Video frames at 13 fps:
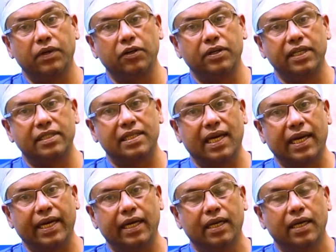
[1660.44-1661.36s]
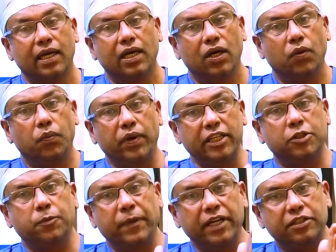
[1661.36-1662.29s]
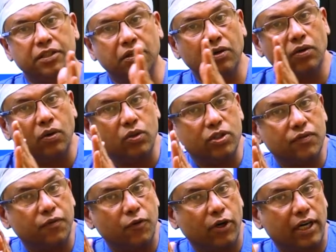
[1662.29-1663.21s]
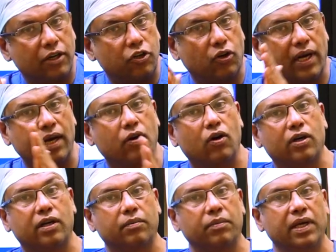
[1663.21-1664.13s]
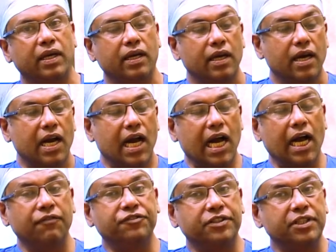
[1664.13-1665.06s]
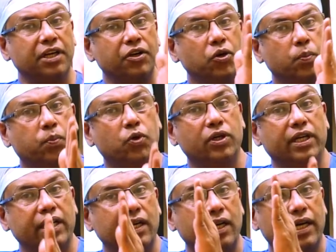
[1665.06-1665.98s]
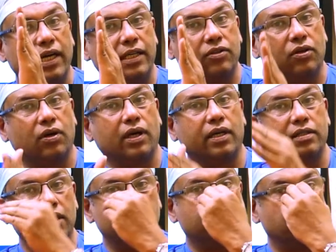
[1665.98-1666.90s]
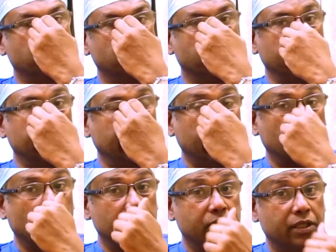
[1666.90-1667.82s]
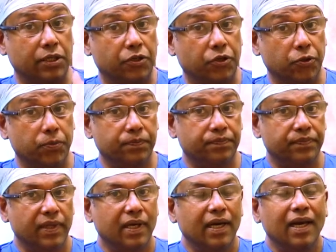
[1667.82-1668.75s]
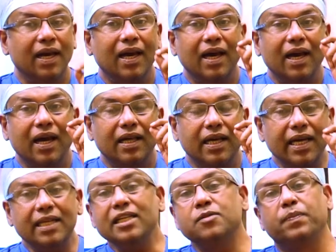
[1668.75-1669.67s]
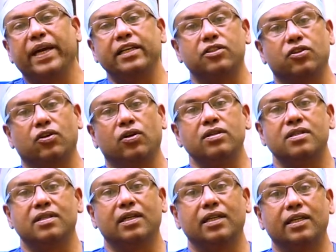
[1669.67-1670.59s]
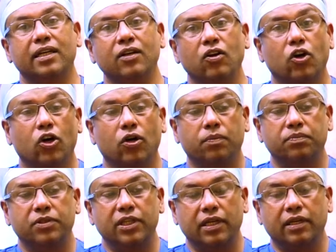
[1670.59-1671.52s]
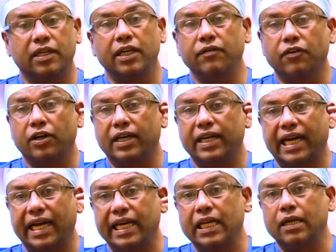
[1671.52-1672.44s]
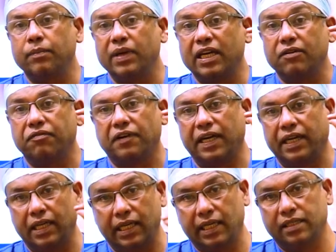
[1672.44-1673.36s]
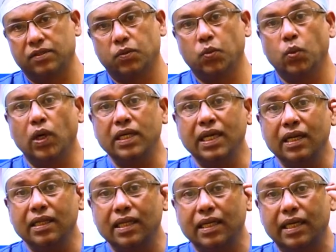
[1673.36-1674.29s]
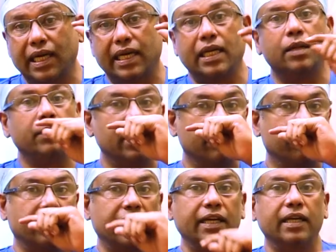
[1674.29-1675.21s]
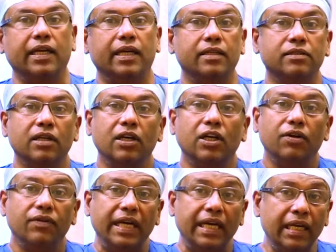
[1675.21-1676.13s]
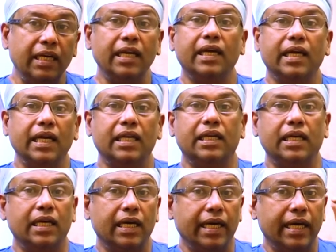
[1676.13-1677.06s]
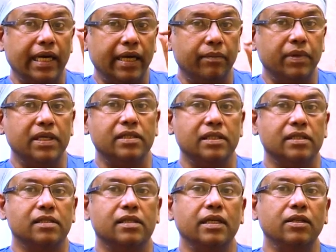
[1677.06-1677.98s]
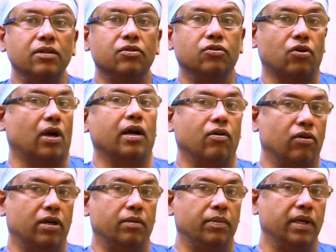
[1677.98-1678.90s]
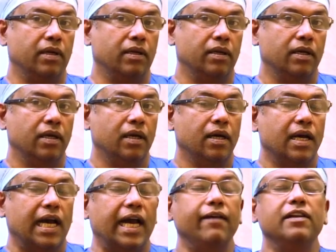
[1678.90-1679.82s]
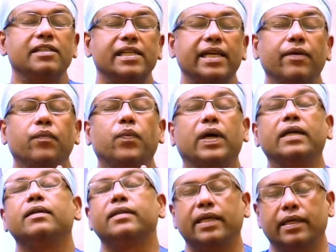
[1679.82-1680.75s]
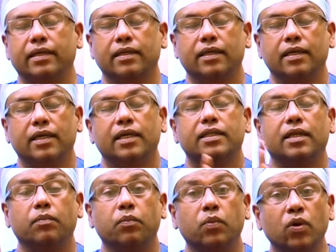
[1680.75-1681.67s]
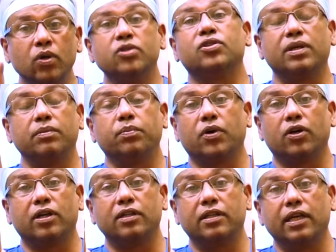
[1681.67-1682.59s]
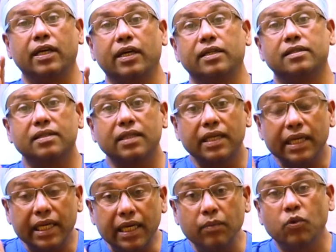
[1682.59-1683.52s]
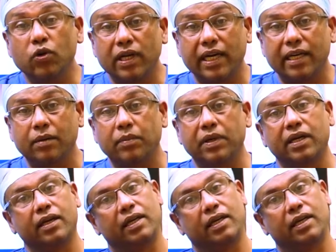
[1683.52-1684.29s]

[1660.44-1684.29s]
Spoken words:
decide which patient goes for a thoracotomy after you put in a thoracic tube, intercostal tube? It is based on certain objective or dynamic findings. What are the dynamic findings indicating an emergency thoracotomy? I will say one thing. The most important thing is hemodynamic